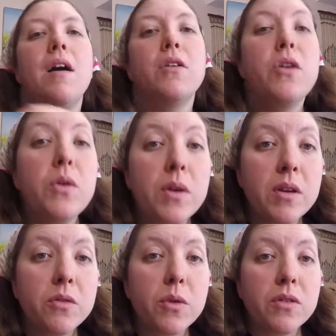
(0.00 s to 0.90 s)
New
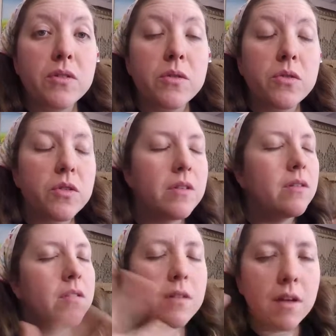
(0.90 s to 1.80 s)
Year's
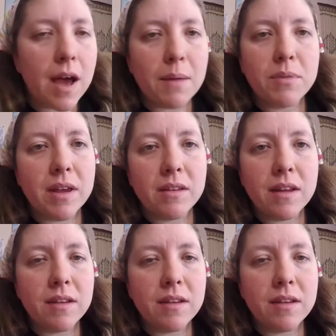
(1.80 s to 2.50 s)
resolutions. I'm 10